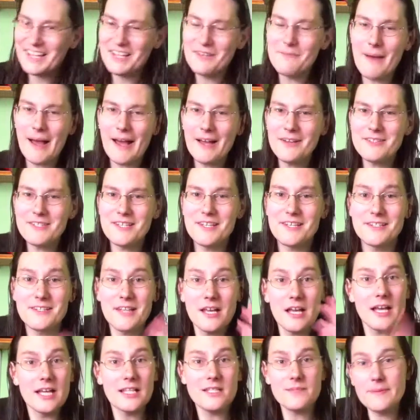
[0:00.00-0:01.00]
Hello,
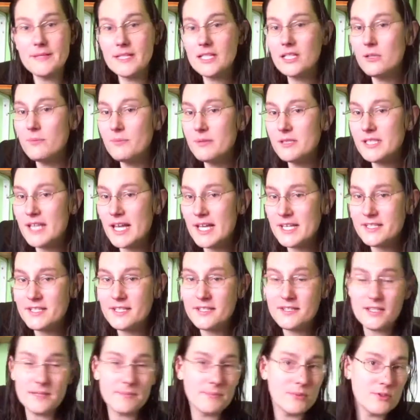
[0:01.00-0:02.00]
Mouses. It's been a couple of days
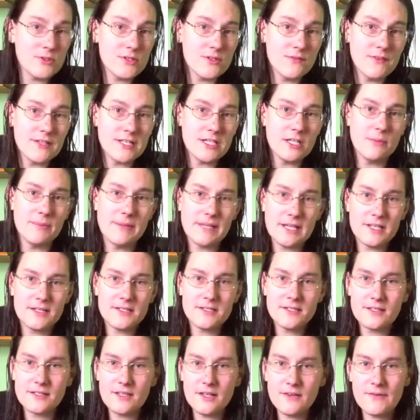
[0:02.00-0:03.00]
since I posted the video
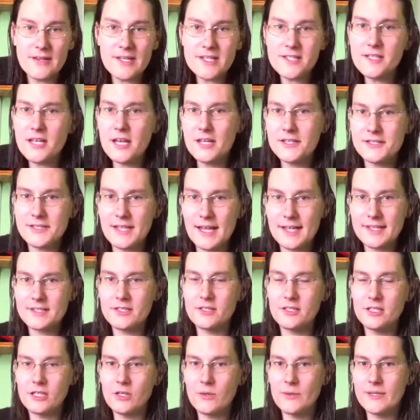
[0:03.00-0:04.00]
because the research
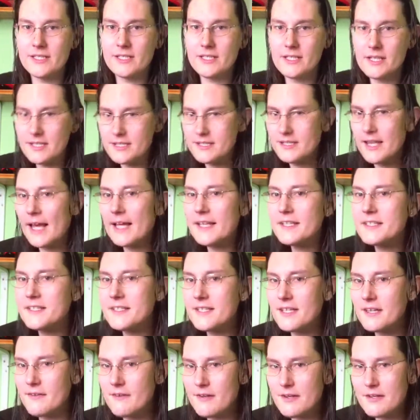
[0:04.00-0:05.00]
that's going to go into this next
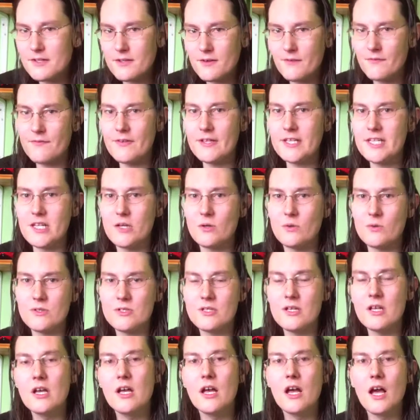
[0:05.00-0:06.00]
series of
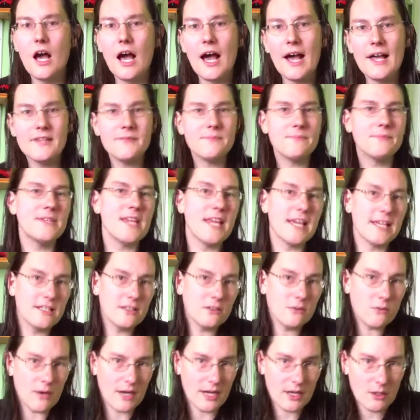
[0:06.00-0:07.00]
videos has
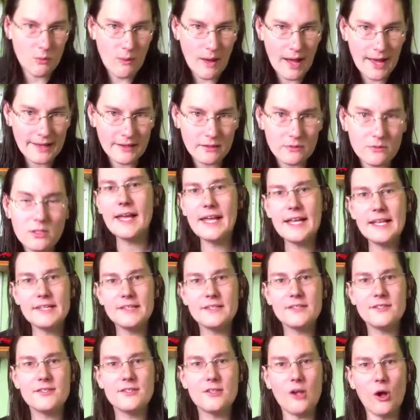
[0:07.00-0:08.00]
taken quite a while.
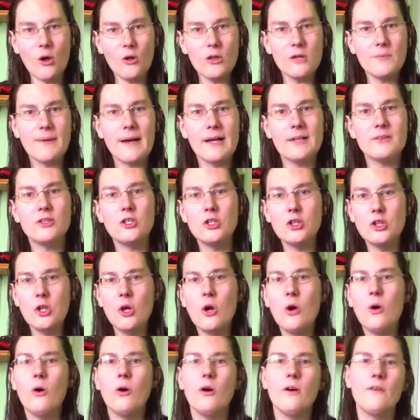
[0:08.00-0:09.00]
It's all about the
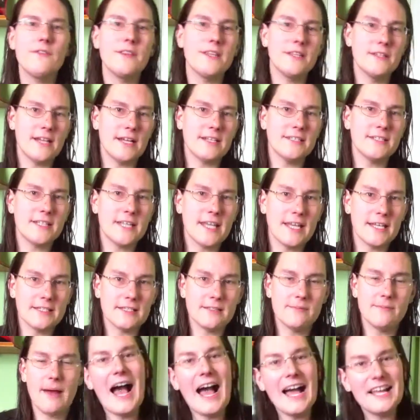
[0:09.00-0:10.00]
law of the United
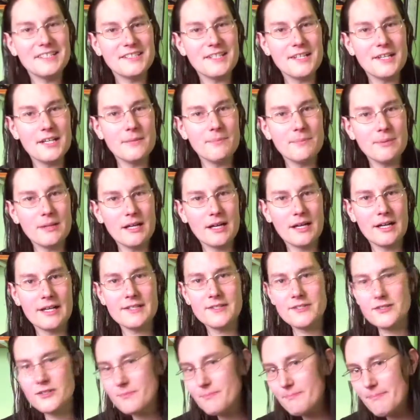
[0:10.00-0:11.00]
Kingdom as it
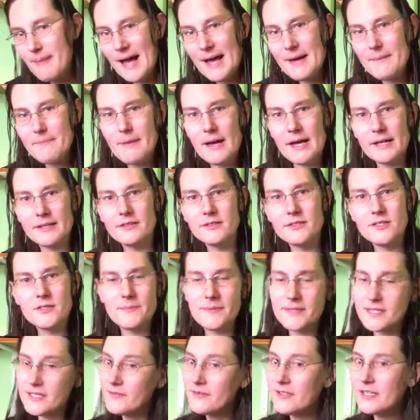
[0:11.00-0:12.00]
applies to Batman,
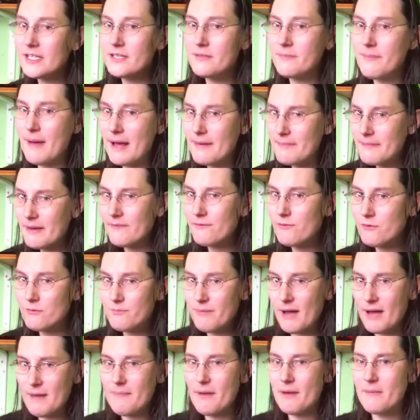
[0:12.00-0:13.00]
specifically the Batman
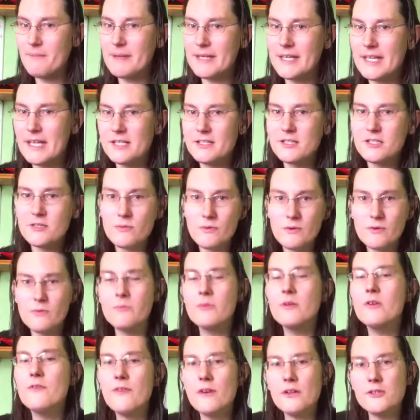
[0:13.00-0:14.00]
from Batman Begins. We will
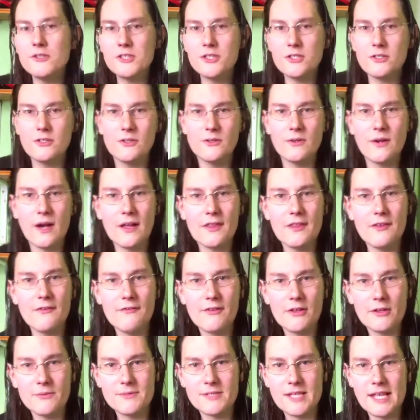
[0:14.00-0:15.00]
move on to other
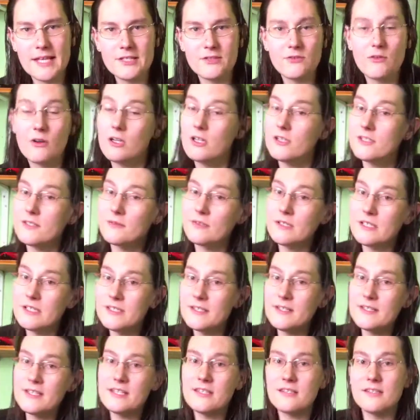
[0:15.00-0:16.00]
films later on because I'm
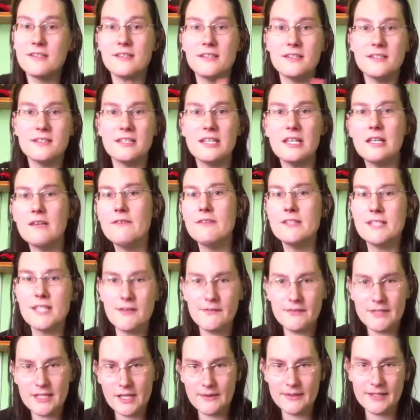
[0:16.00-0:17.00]
going to do this as a series
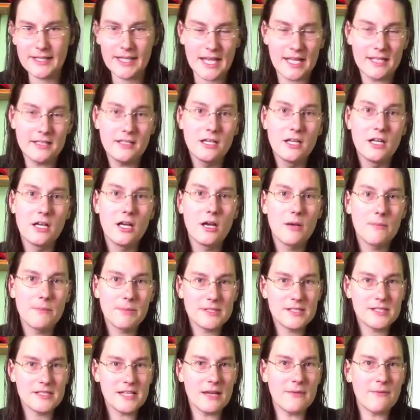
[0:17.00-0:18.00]
every now and again.
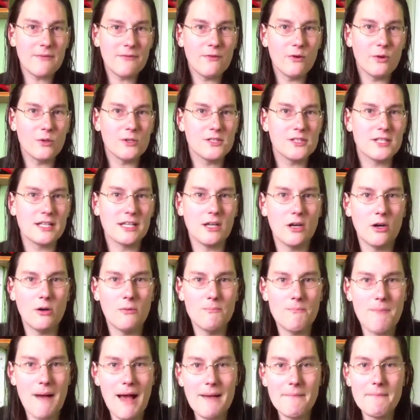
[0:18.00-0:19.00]
But today we're focusing
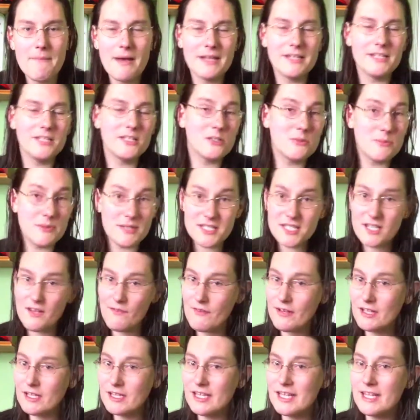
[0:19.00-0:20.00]
on Batman,
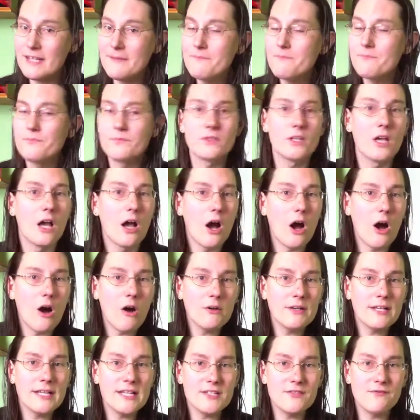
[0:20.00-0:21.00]
specifically
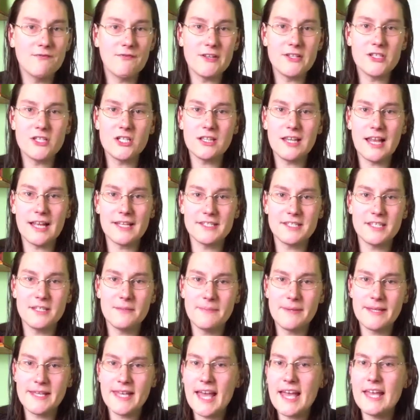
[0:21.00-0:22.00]
on his
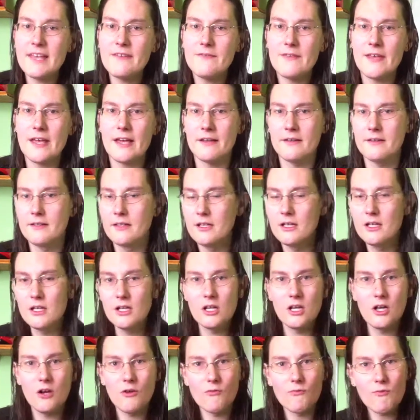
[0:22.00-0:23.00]
vigilante behaviour.
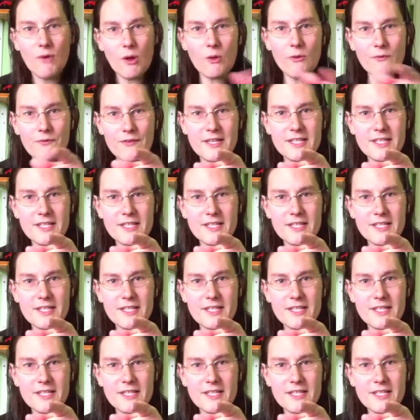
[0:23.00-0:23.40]
Roll